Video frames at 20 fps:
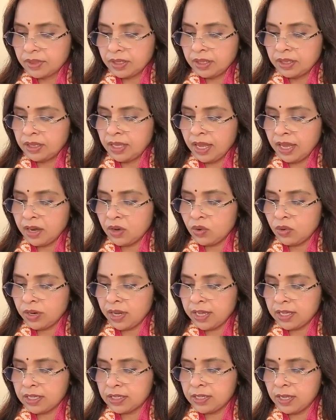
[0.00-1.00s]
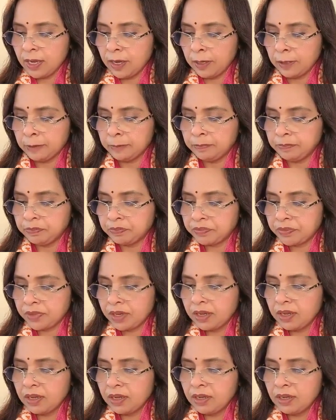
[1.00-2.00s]
They are known as
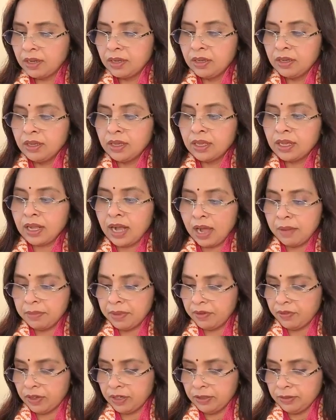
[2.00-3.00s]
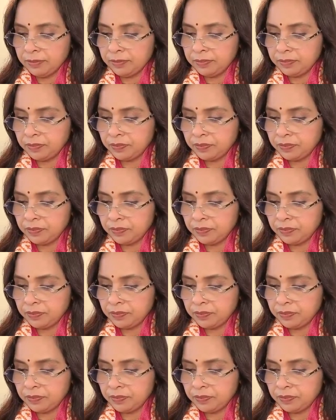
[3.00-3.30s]
Kamyavan,